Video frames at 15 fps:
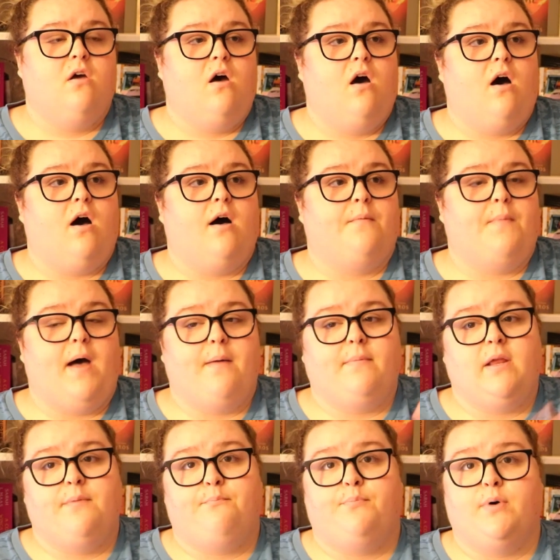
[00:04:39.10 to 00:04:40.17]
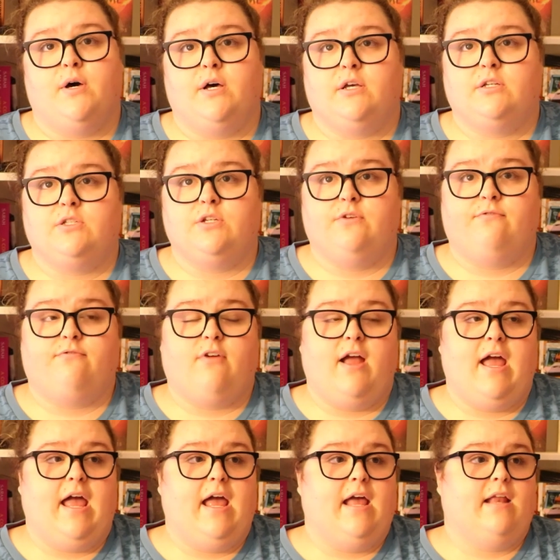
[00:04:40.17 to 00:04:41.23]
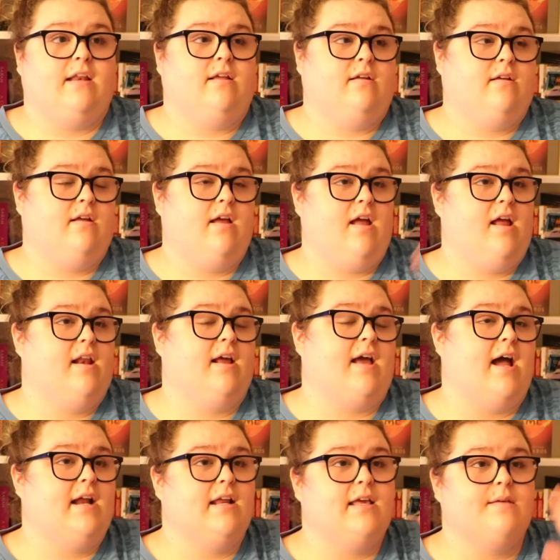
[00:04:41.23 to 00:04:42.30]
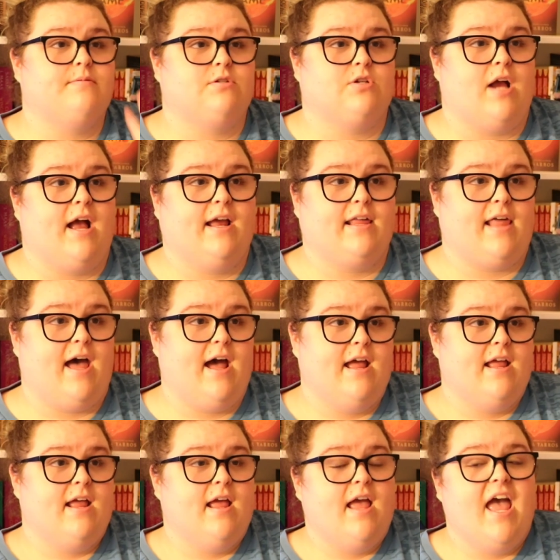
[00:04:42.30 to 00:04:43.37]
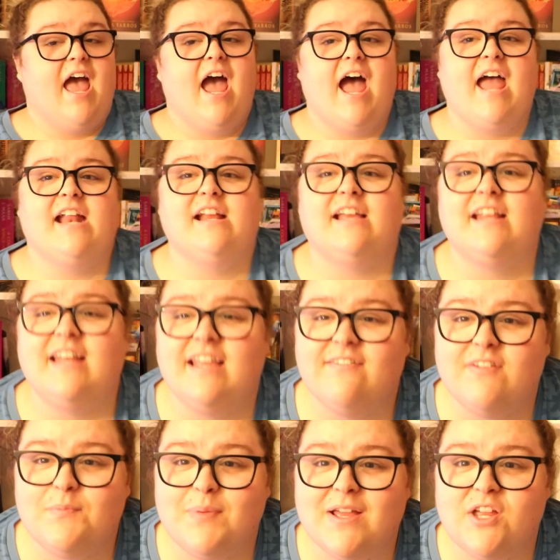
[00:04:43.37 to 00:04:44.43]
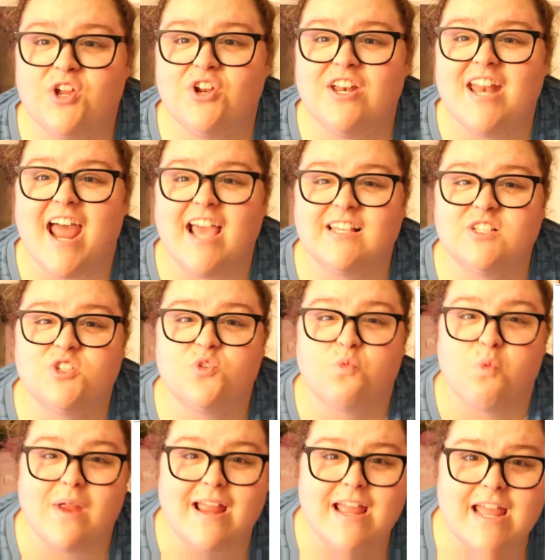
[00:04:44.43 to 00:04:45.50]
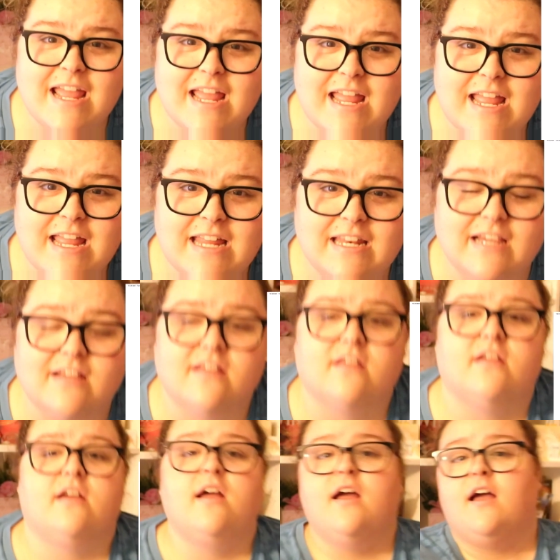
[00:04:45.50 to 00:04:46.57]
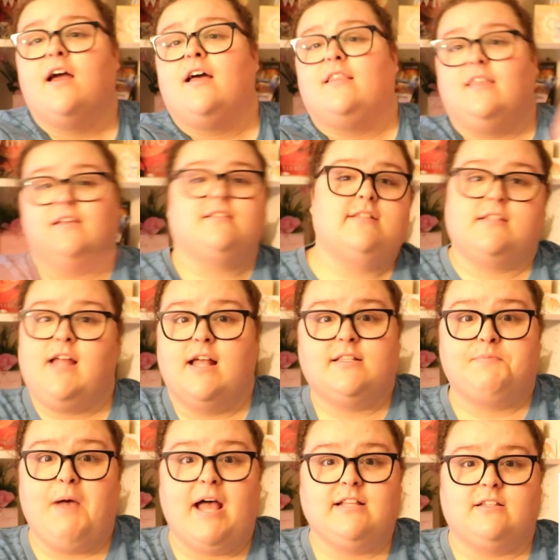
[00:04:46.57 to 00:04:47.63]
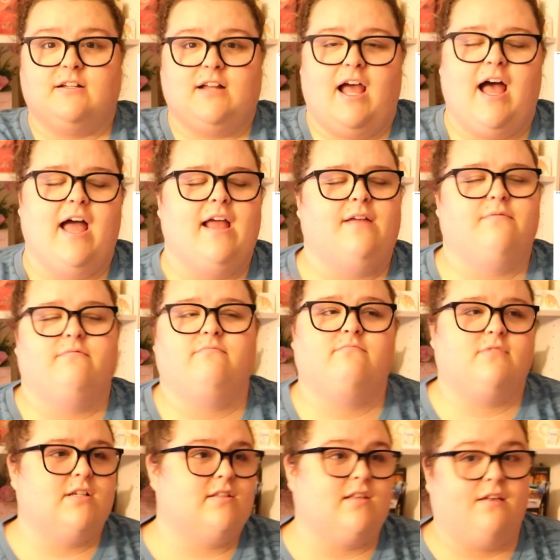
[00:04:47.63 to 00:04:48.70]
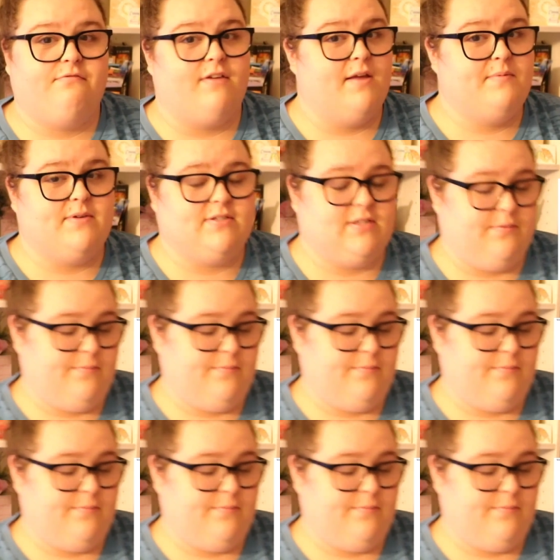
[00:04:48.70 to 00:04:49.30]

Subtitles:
how many books you've read, and it kind of keeps track of that. And it can even pick your next read. This is not sponsored. I just love Fable so